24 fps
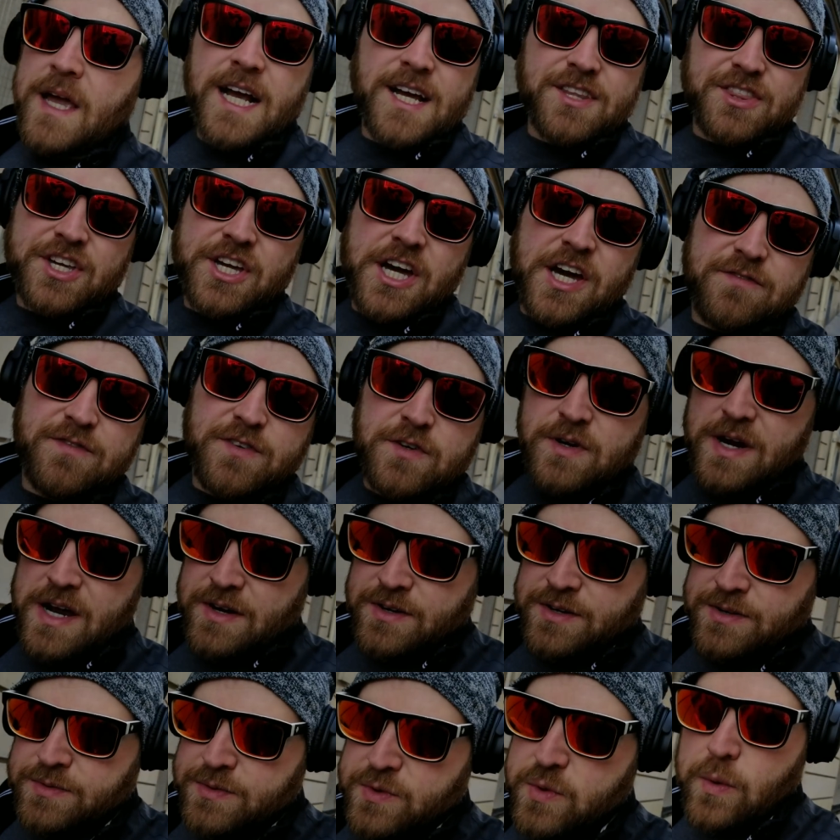I got the coffee
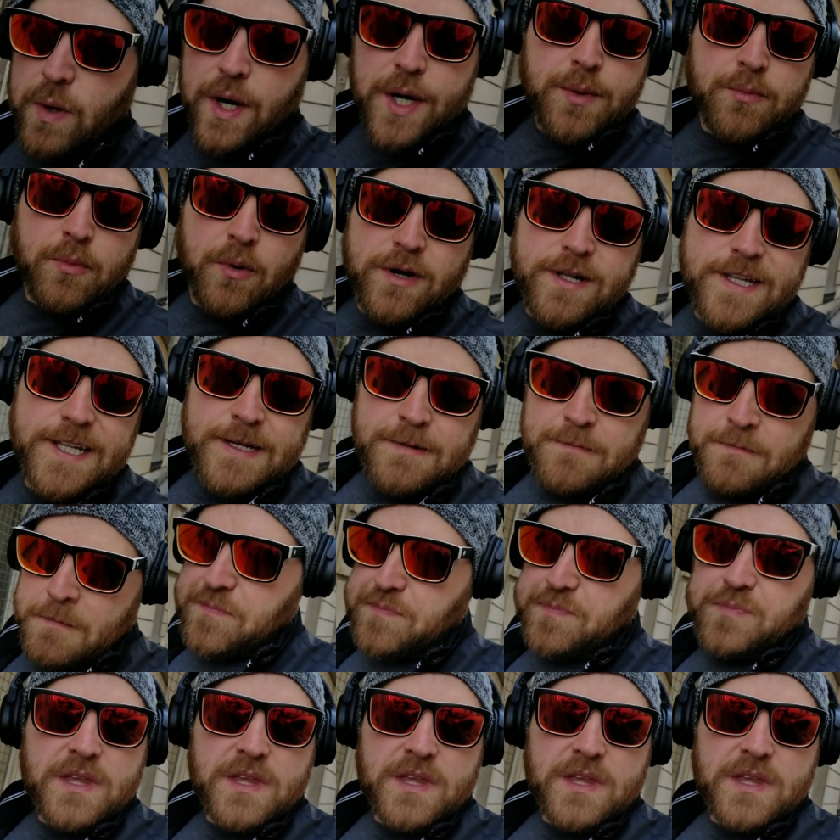ground, the water boiling.